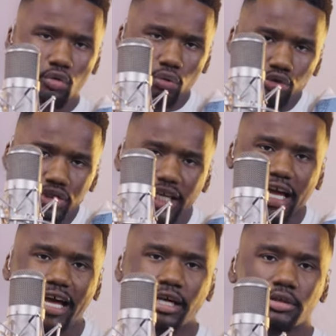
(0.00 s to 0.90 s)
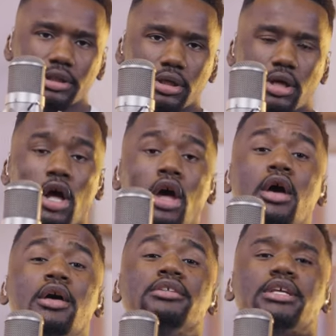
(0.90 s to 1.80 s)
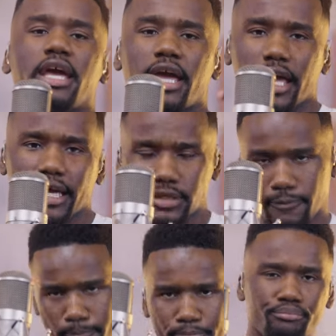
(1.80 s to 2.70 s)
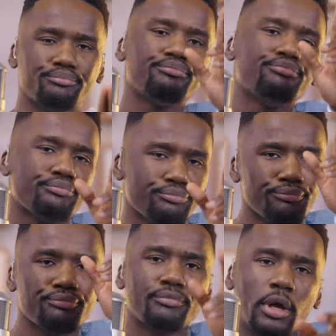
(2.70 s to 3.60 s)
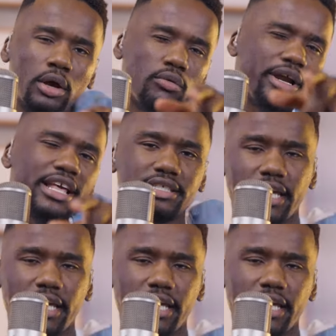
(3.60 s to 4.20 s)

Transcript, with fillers: woo ties. Overall, take a guess. Motherfuck the law. Wait a